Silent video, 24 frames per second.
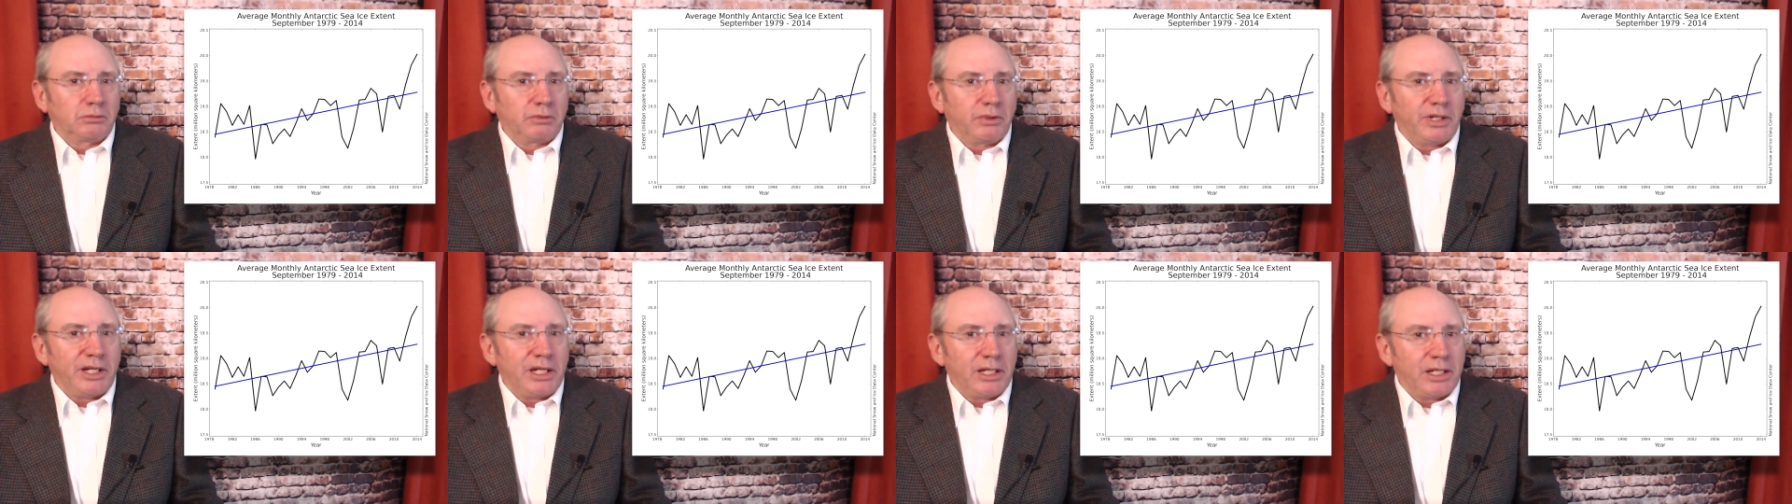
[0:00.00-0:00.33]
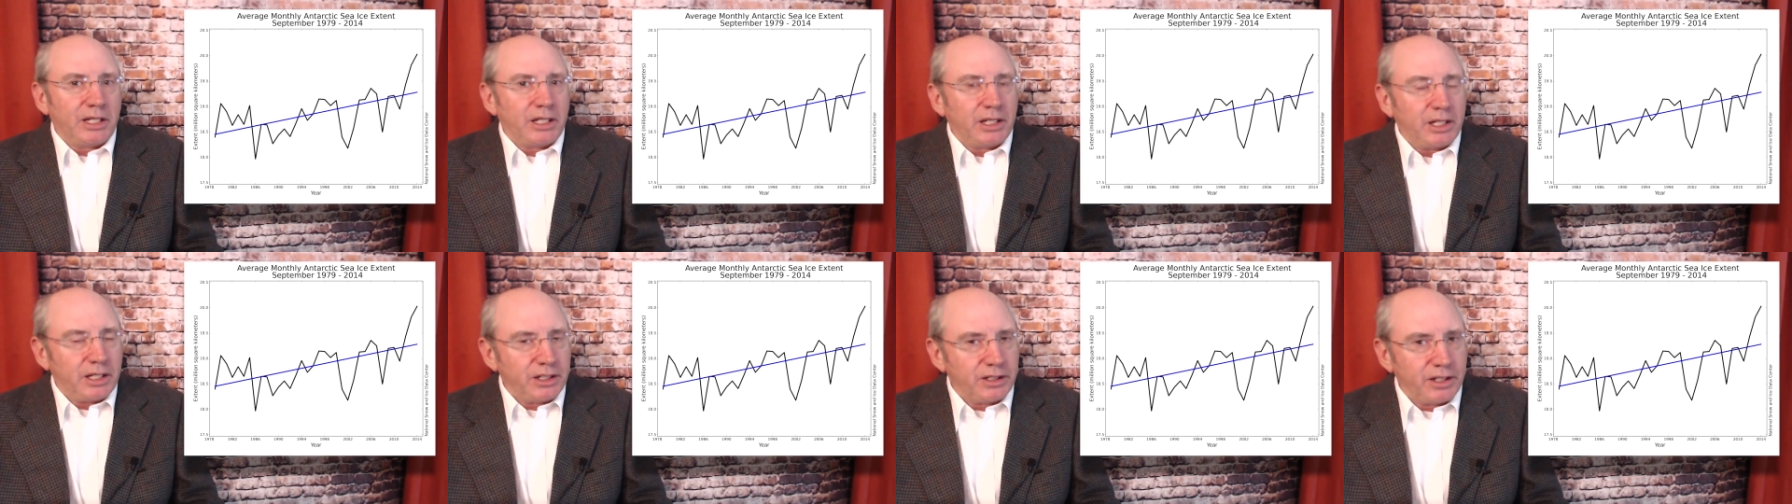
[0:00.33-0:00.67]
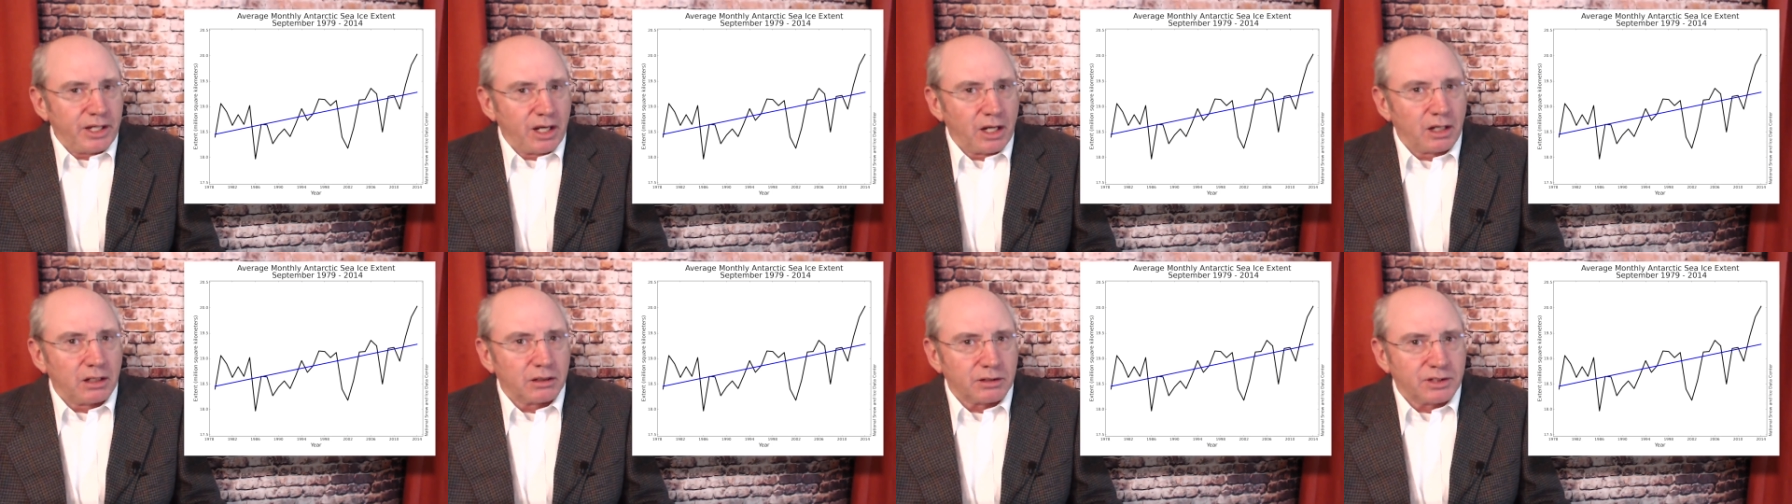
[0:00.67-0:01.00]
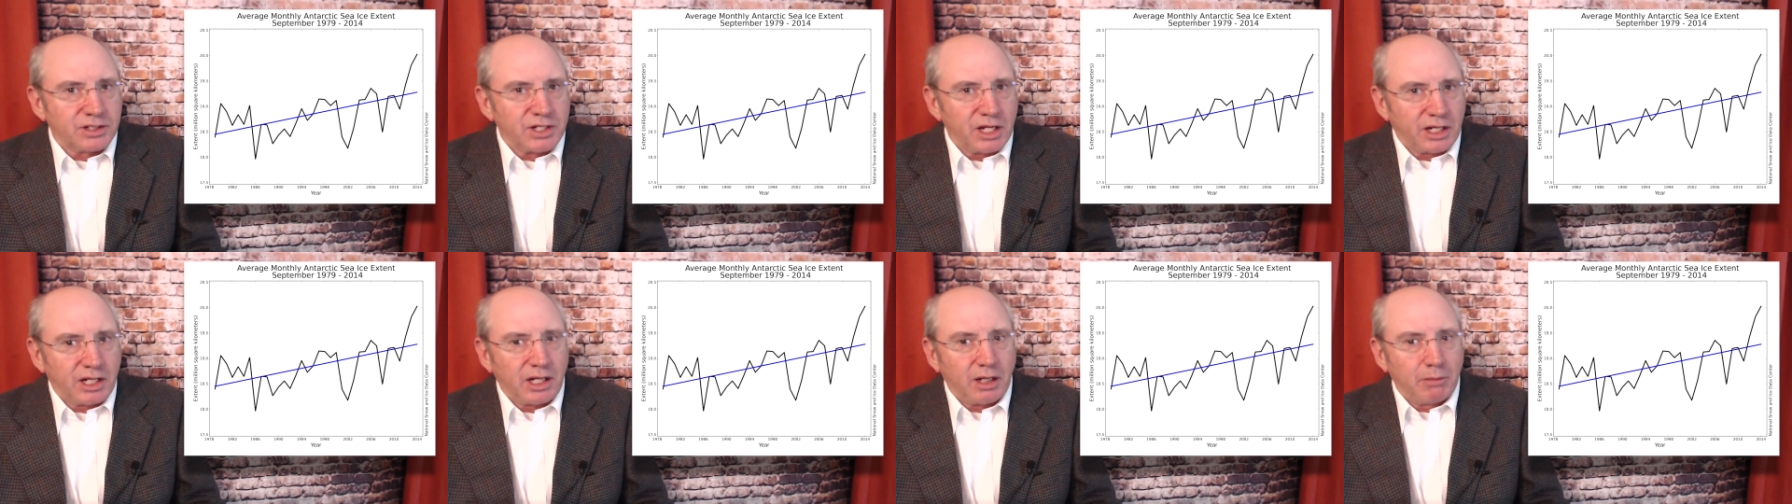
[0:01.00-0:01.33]
in the
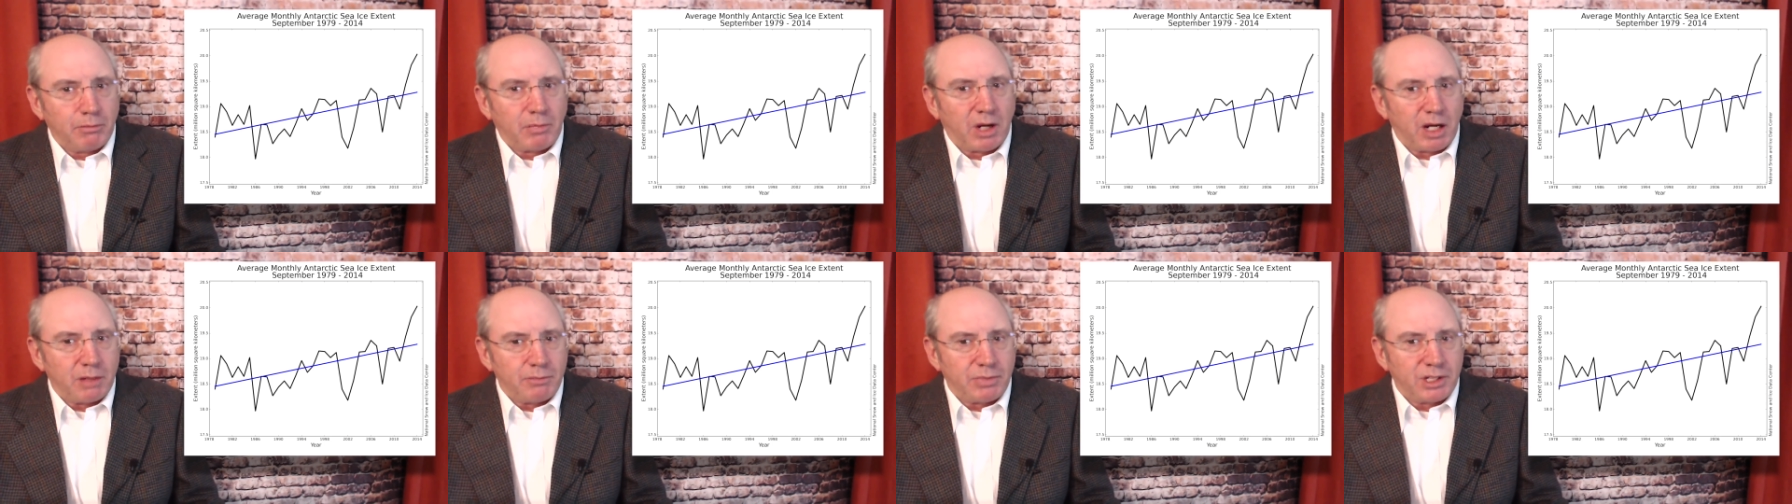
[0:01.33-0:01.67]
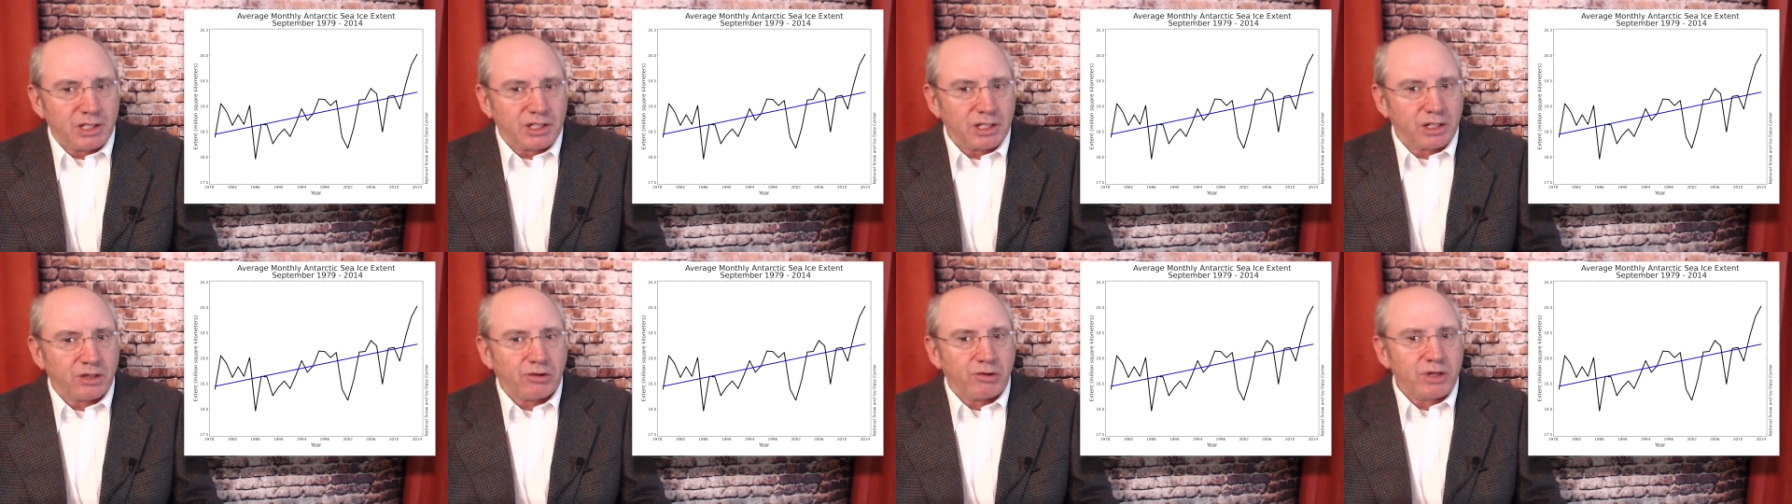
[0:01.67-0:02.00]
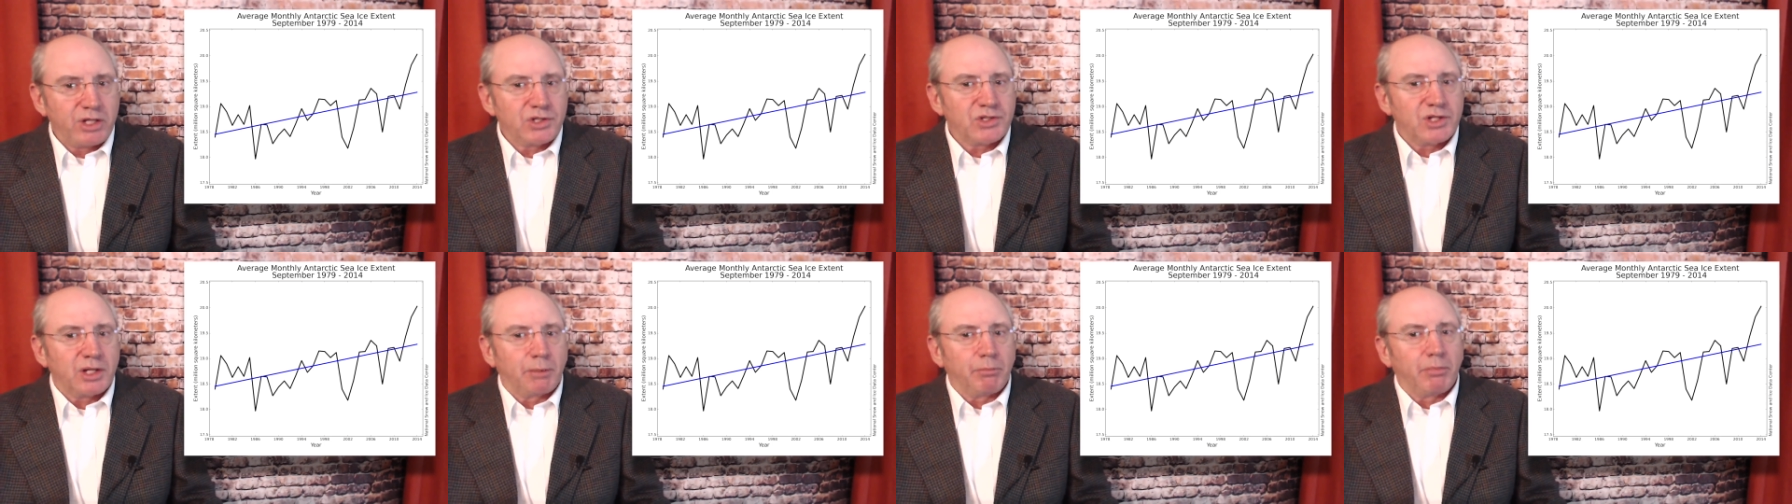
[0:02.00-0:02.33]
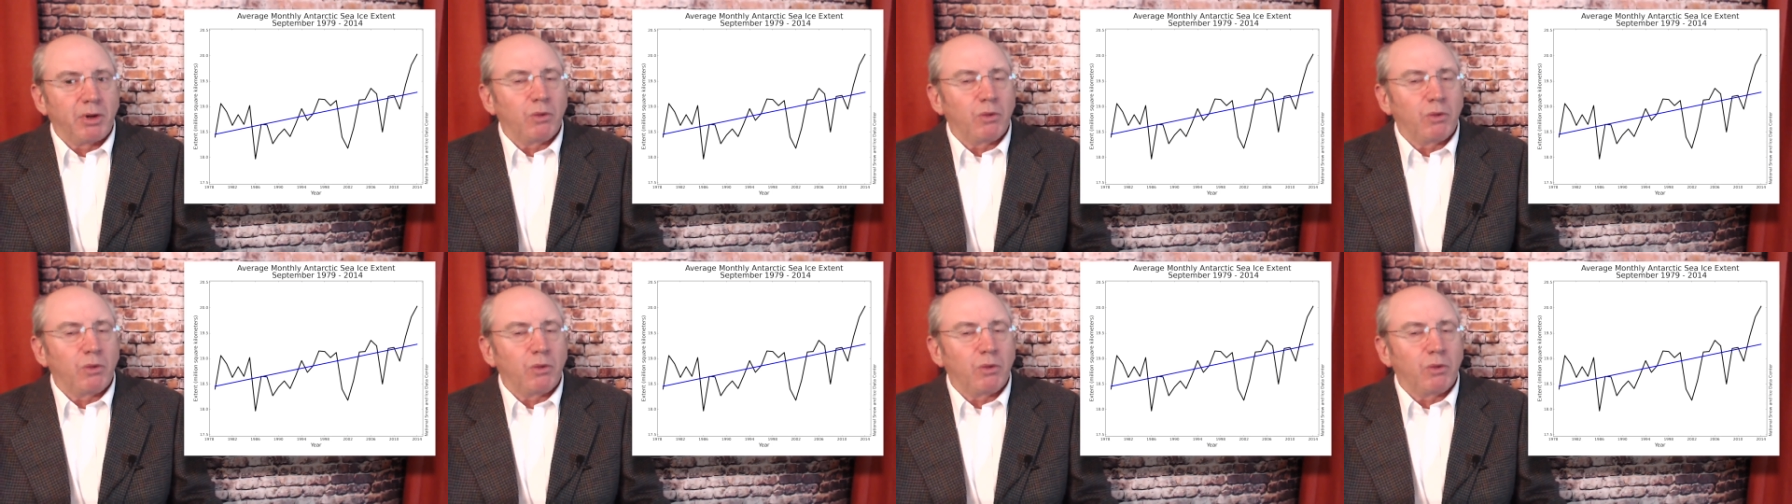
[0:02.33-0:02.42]
Arctic, it might be decreasing,